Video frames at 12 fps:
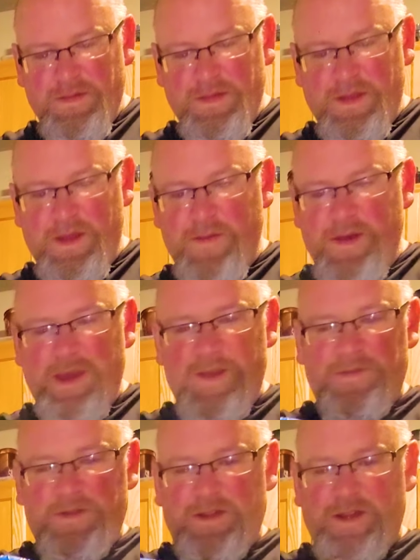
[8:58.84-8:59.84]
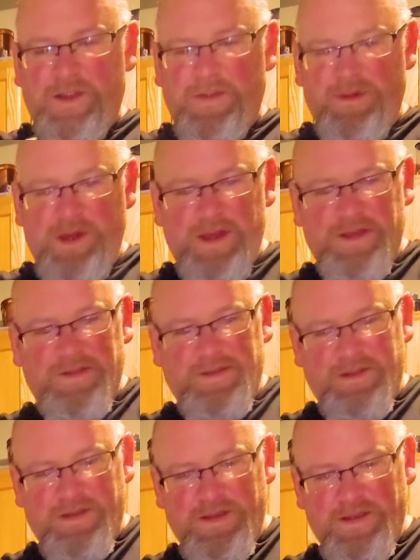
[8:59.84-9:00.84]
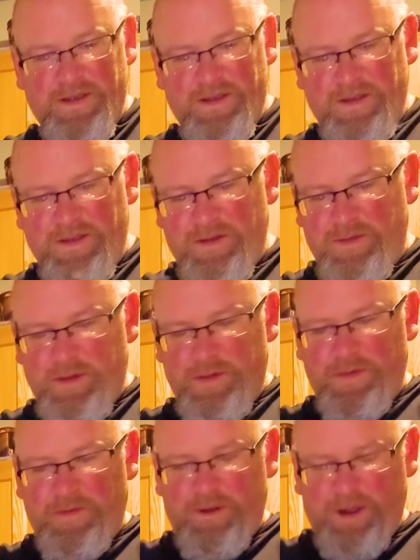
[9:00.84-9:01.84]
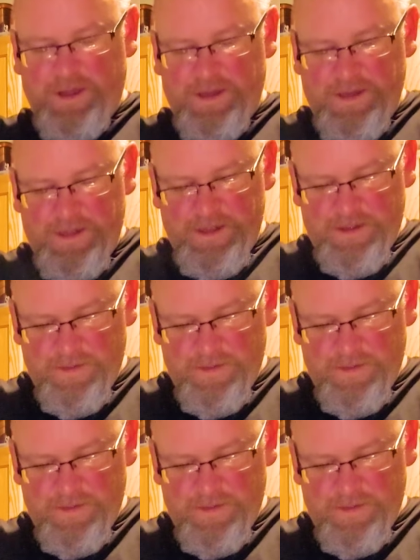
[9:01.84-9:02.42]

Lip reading: I might have to let it rest a little bit before I continue.